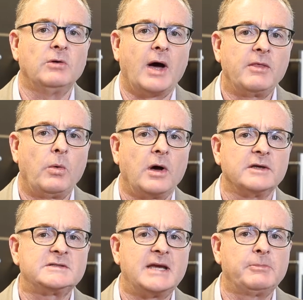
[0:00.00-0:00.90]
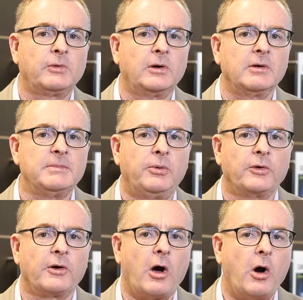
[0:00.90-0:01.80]
or otherwise temporarily put
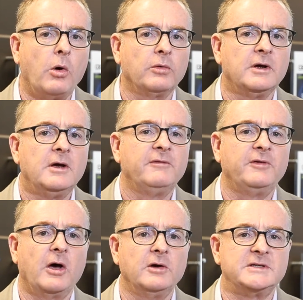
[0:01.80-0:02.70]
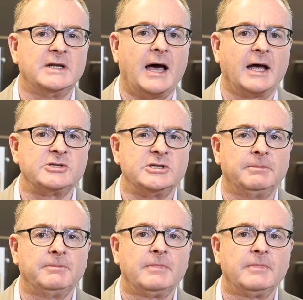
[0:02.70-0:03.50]
on hold for those in hardship.